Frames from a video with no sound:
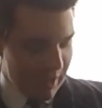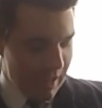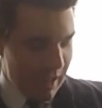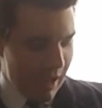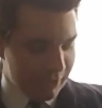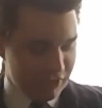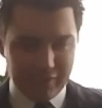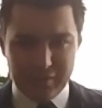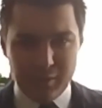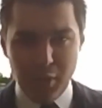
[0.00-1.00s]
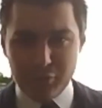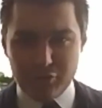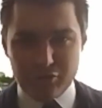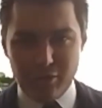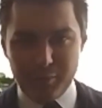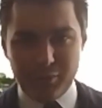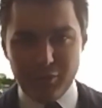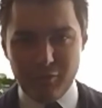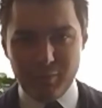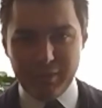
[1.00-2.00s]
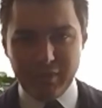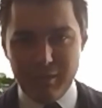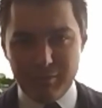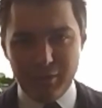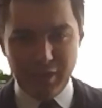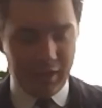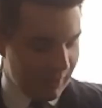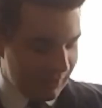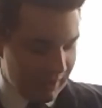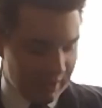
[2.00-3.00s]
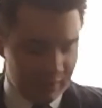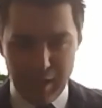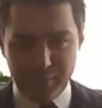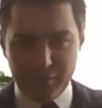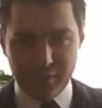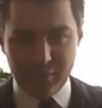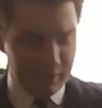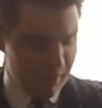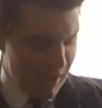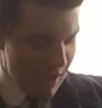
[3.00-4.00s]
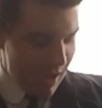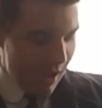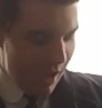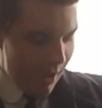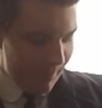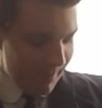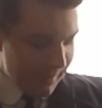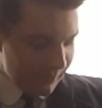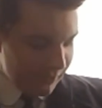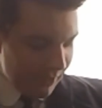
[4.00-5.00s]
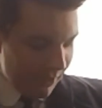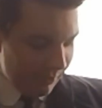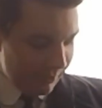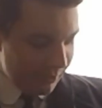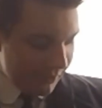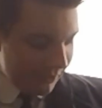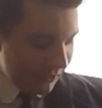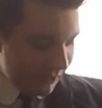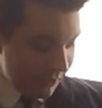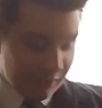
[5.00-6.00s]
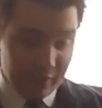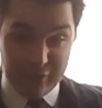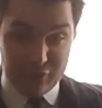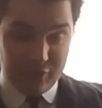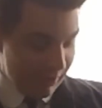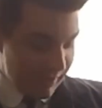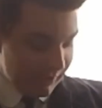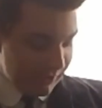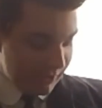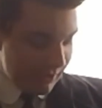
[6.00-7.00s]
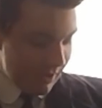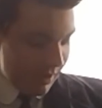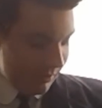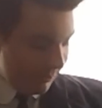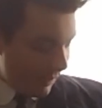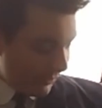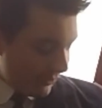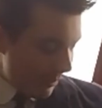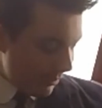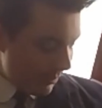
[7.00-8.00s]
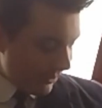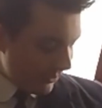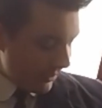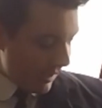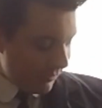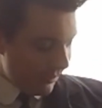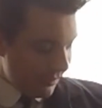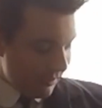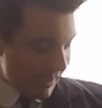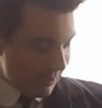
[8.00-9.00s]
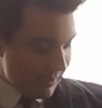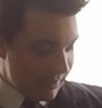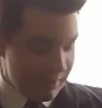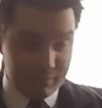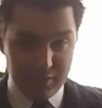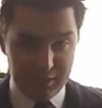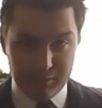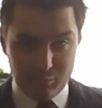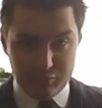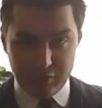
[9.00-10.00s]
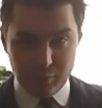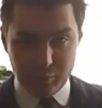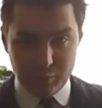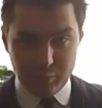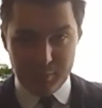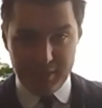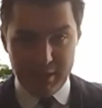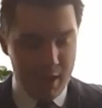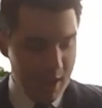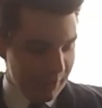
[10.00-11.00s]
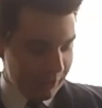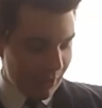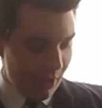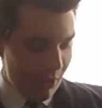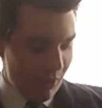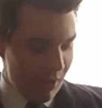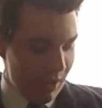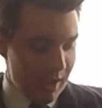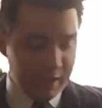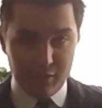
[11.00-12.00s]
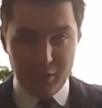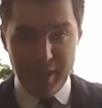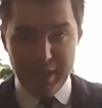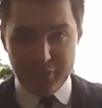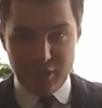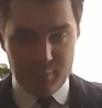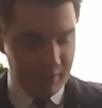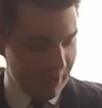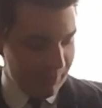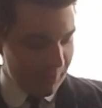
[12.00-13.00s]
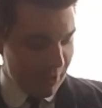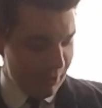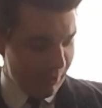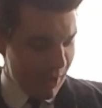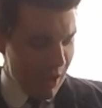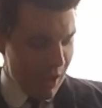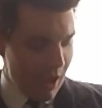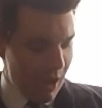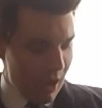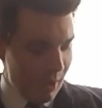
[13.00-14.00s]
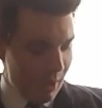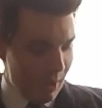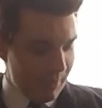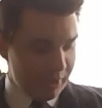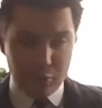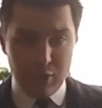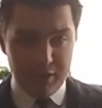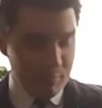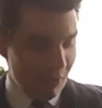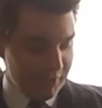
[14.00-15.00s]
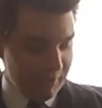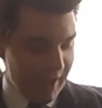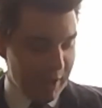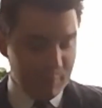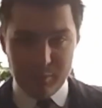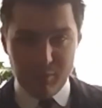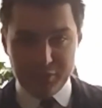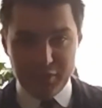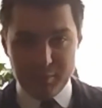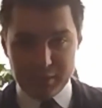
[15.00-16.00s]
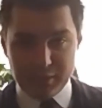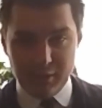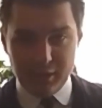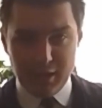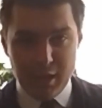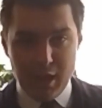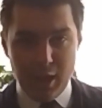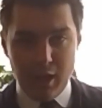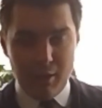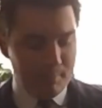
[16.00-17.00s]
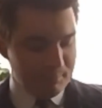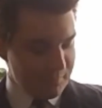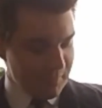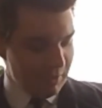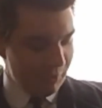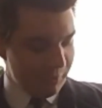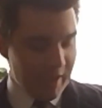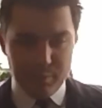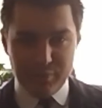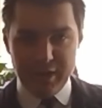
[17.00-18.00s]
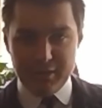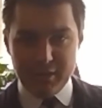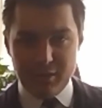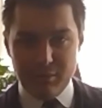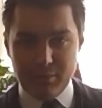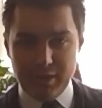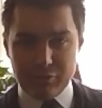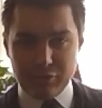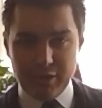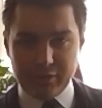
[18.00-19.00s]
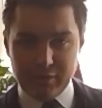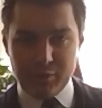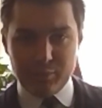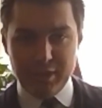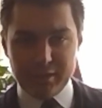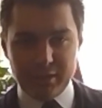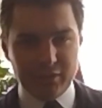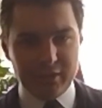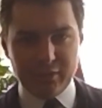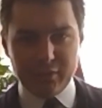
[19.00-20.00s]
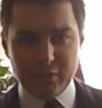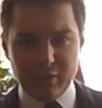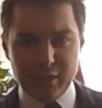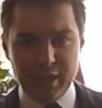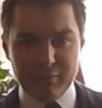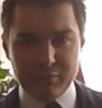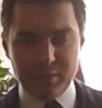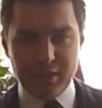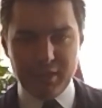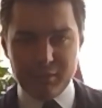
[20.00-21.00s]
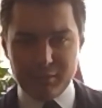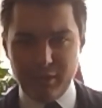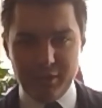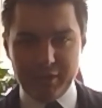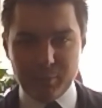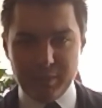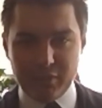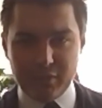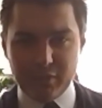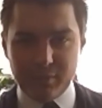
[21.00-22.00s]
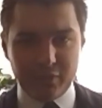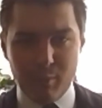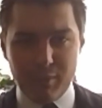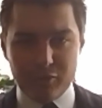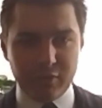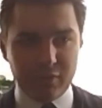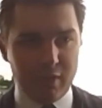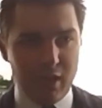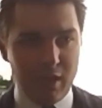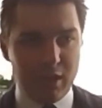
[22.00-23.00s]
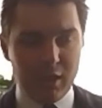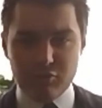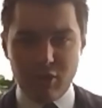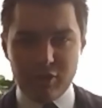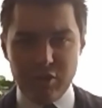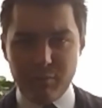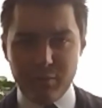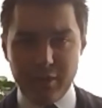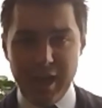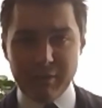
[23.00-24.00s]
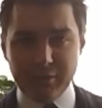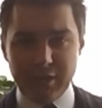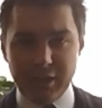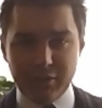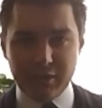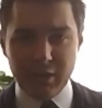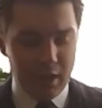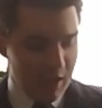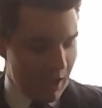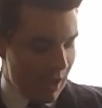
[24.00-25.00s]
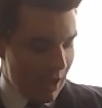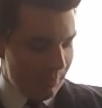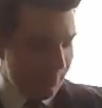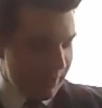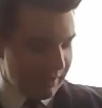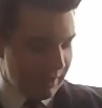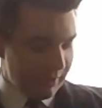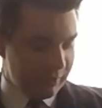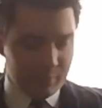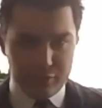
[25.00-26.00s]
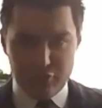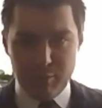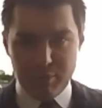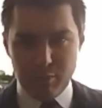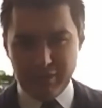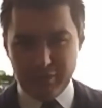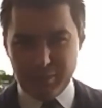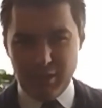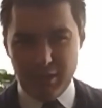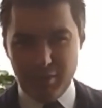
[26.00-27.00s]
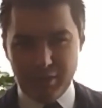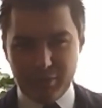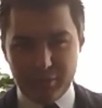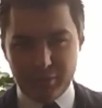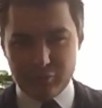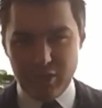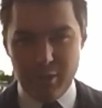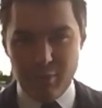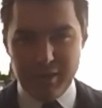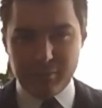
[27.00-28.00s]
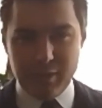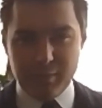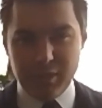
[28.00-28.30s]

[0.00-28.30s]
just emotional improvements, everything. It's absolutely amazing. So there's actually a list of supplements that I really recommend that have done just wonders for me. So I can only imagine they'd be great for you. A good quality multivitamin and multi-mineral. Find a brand that you trust. A good brand doesn't necessarily have to be really expensive. Some are just charging you for their advertising. But some of the cheaper ones probably you want to shy away from.